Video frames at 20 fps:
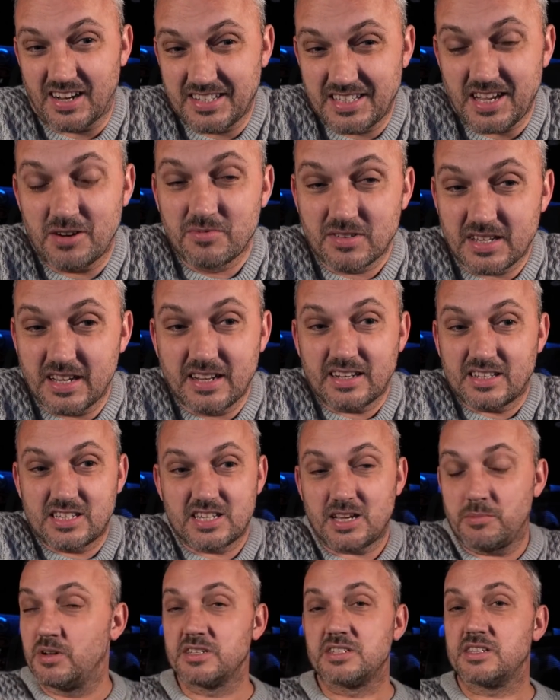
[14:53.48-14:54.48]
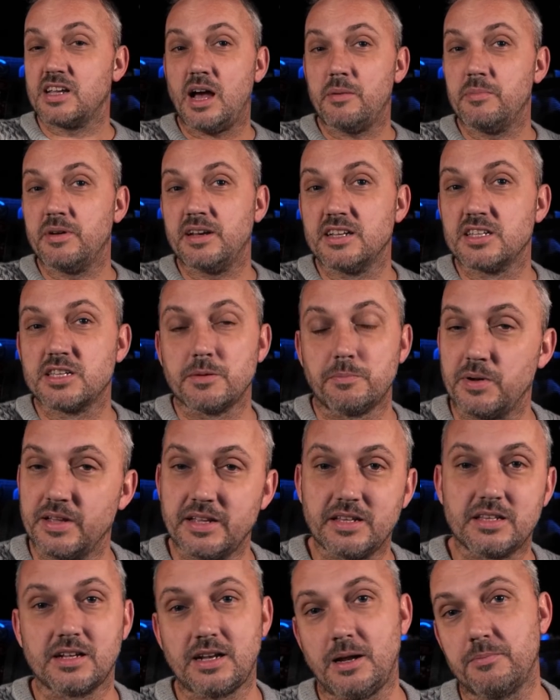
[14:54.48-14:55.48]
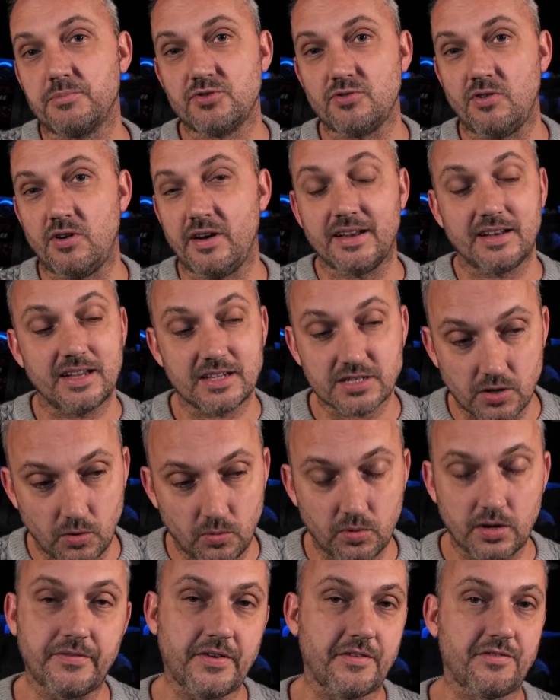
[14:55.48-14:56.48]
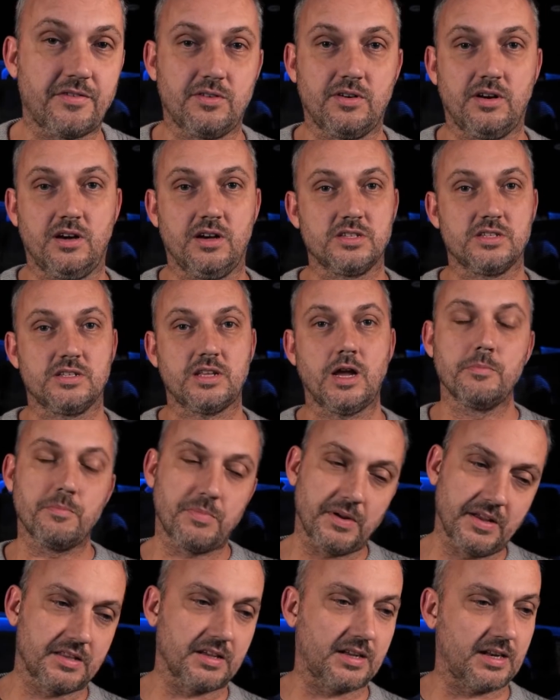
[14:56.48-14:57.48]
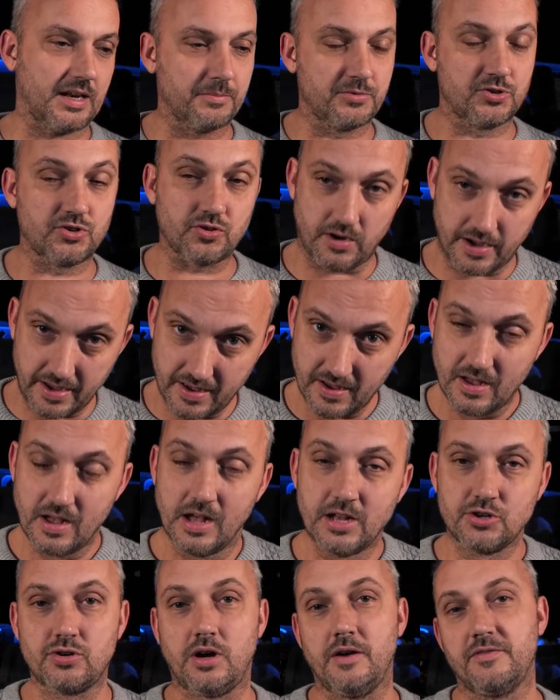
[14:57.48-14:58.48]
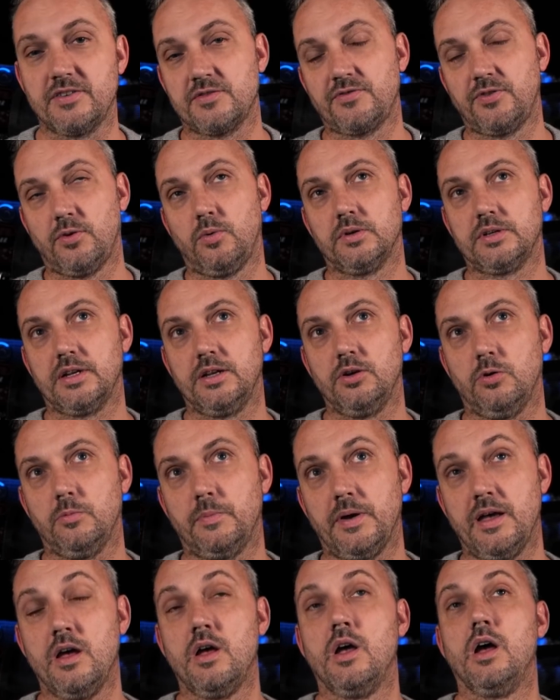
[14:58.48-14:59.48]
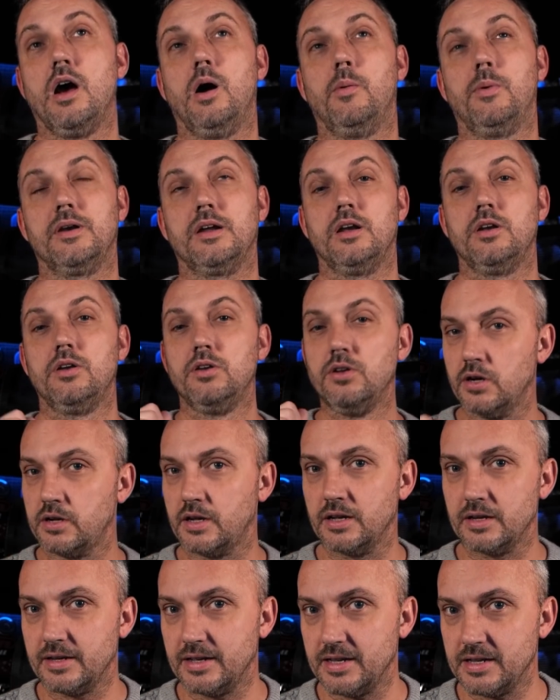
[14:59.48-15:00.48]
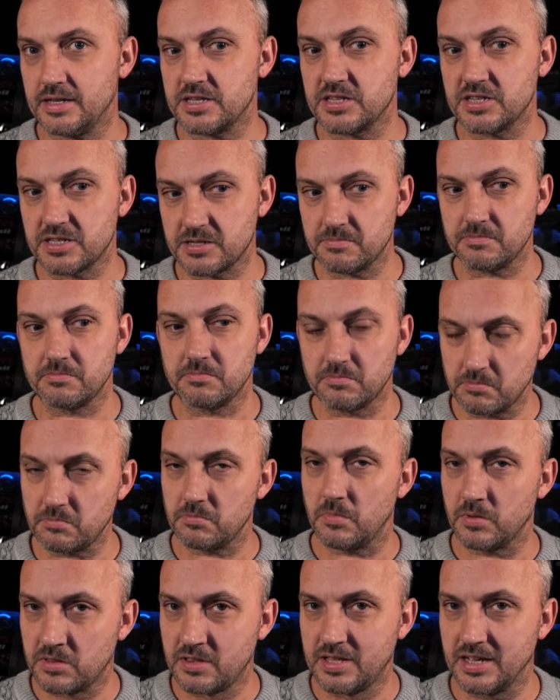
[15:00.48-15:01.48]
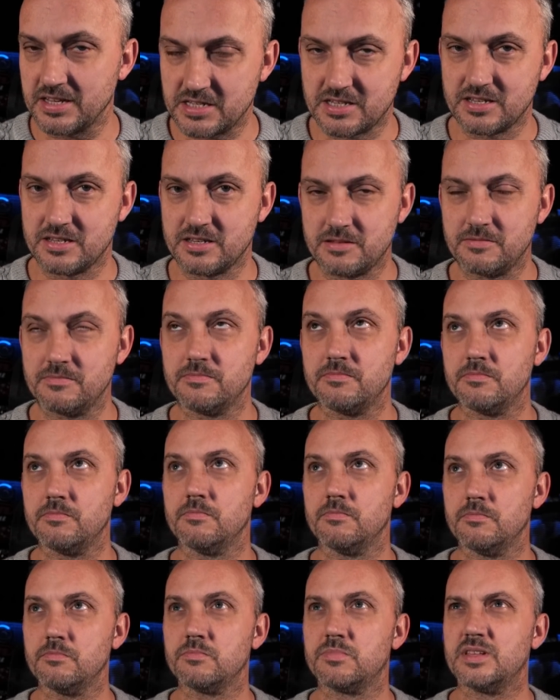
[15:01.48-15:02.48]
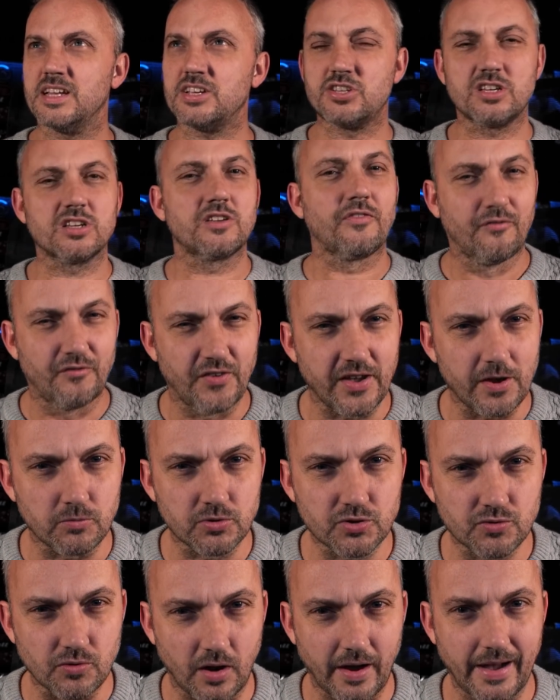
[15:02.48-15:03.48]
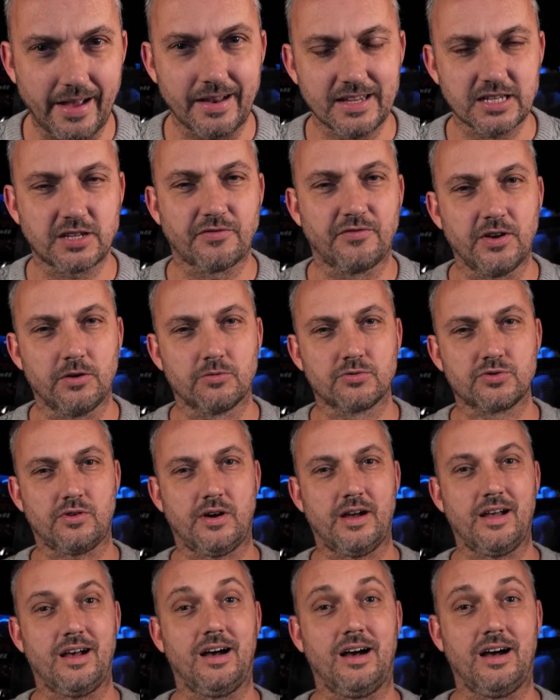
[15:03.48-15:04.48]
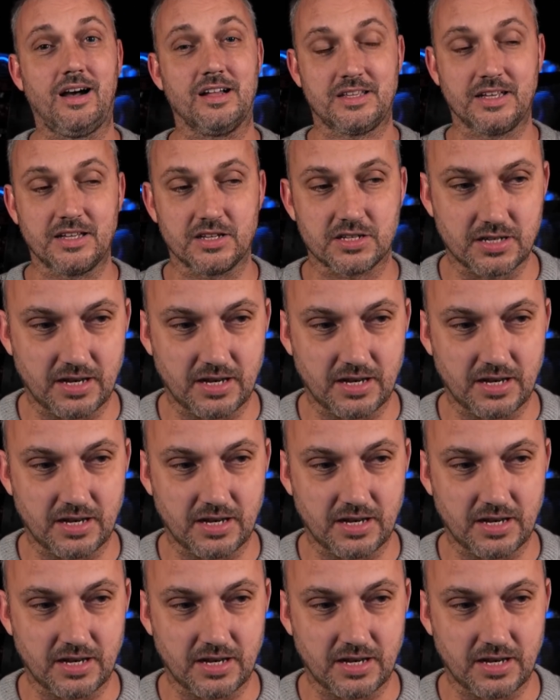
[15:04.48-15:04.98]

don't think someone's coming in to bleed the club dry, and that's all I've ever asked. Don't bleed the club dry. Drive us forward a little bit. And when I look at this, this just feels right. This feels right. I think it's